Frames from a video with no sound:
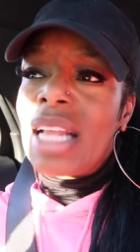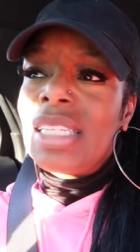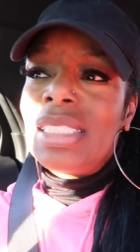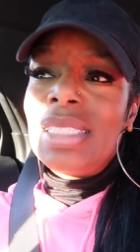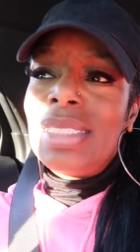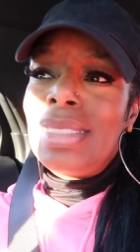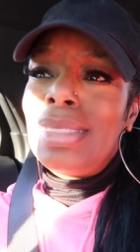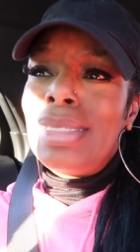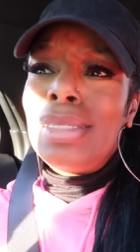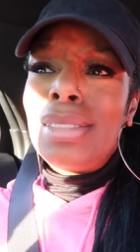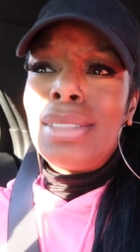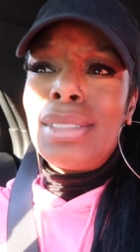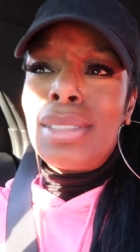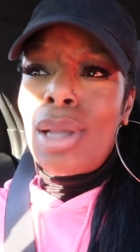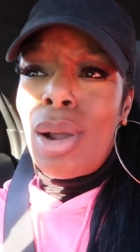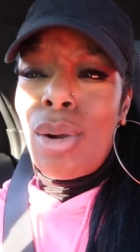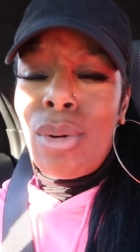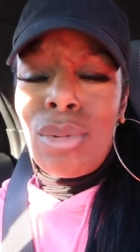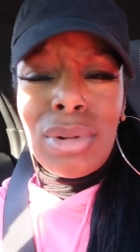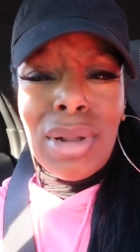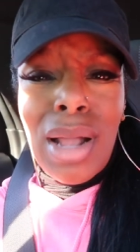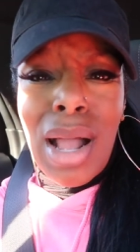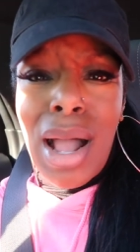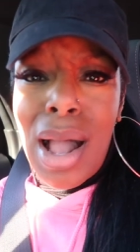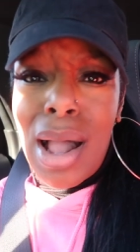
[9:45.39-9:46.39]
I just need to
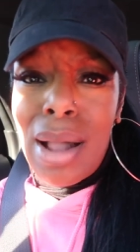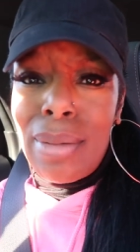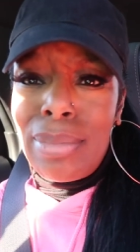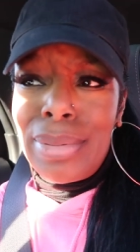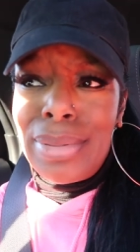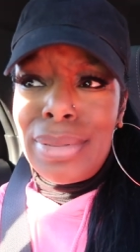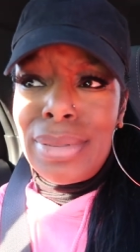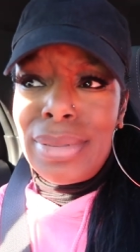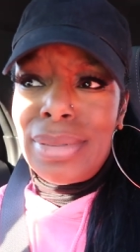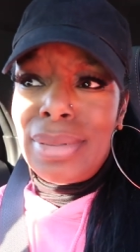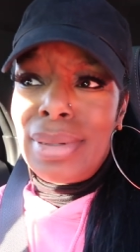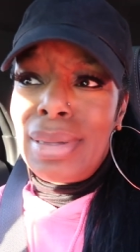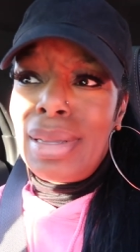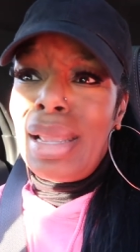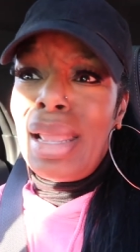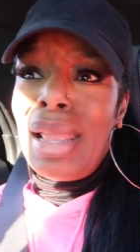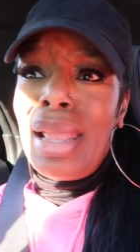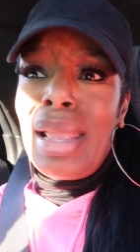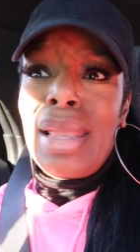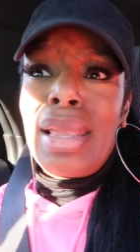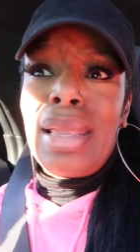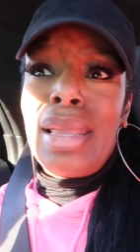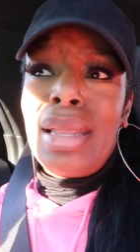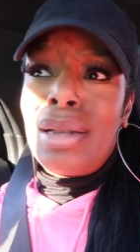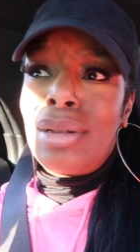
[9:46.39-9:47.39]
tone up
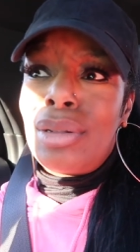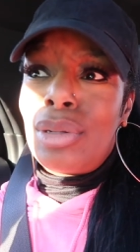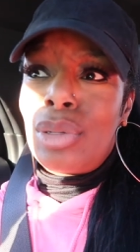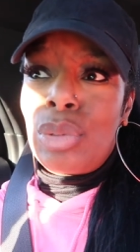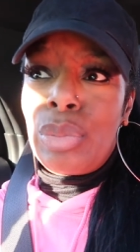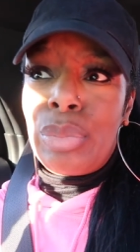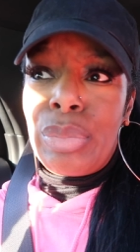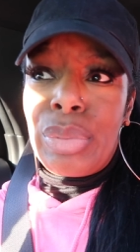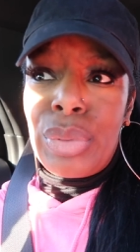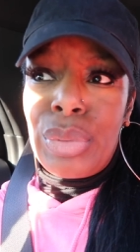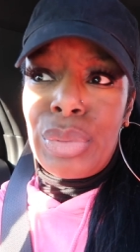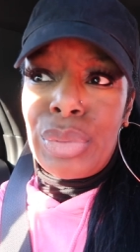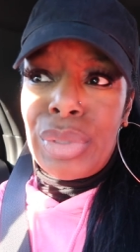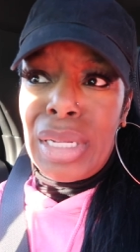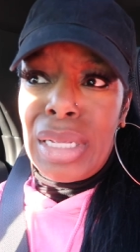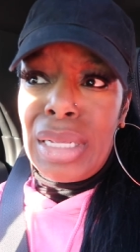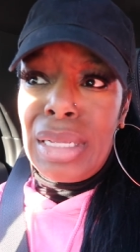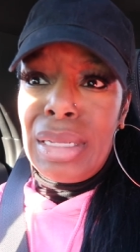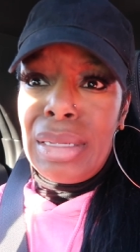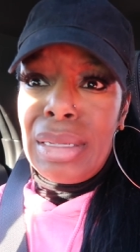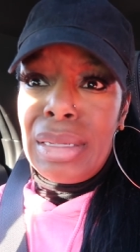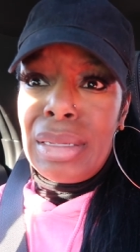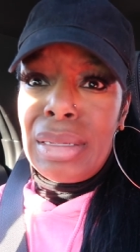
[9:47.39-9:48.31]
and get a little booty.